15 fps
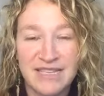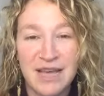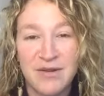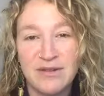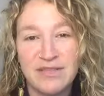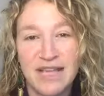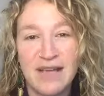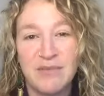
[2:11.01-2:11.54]
I
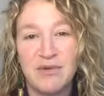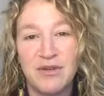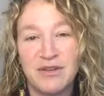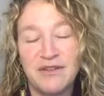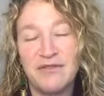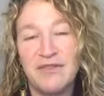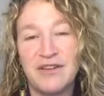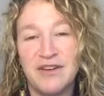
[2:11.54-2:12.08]
was able
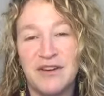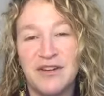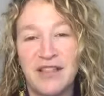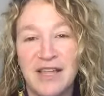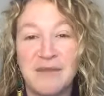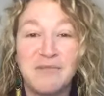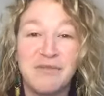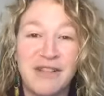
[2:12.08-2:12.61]
to feel
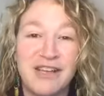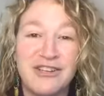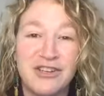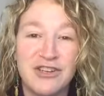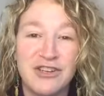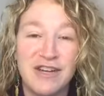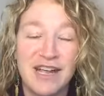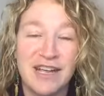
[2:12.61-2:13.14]
like
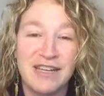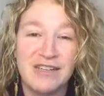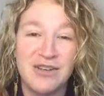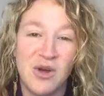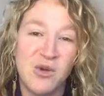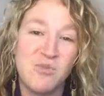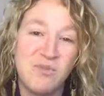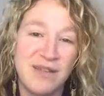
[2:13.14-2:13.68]
pleasure and
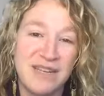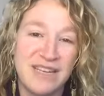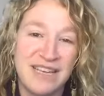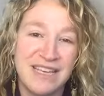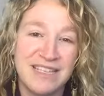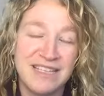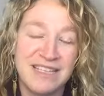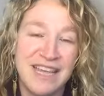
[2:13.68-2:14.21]

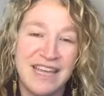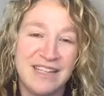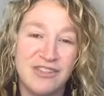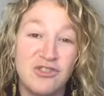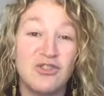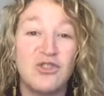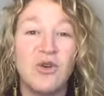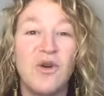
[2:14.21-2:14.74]
openness and
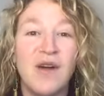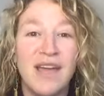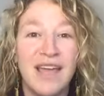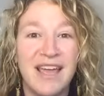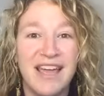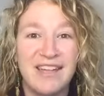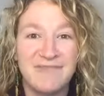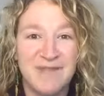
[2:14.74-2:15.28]

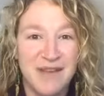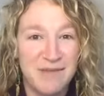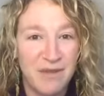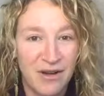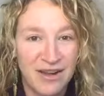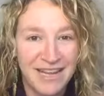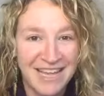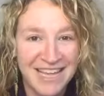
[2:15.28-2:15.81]
joy in my
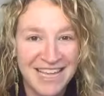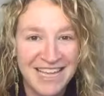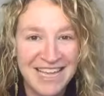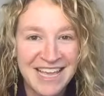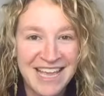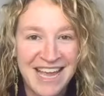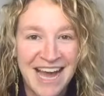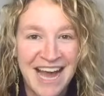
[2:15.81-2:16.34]
body
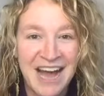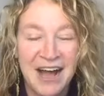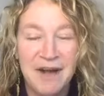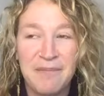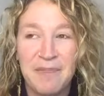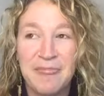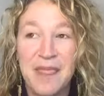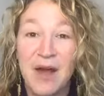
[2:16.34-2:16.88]

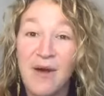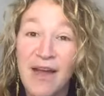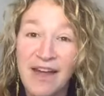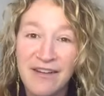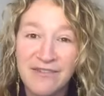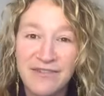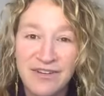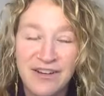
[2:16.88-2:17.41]
um,
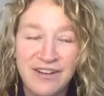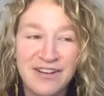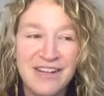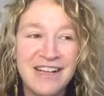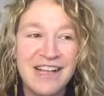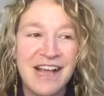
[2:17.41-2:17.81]
however,